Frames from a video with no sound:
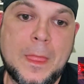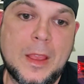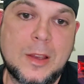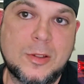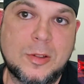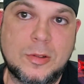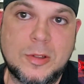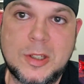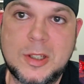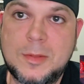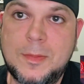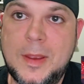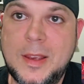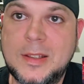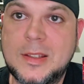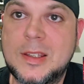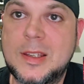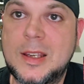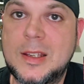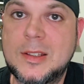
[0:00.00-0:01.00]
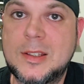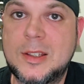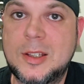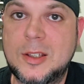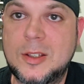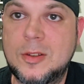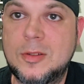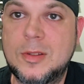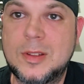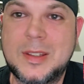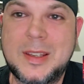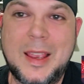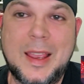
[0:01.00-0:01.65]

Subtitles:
So it just made sense to do this.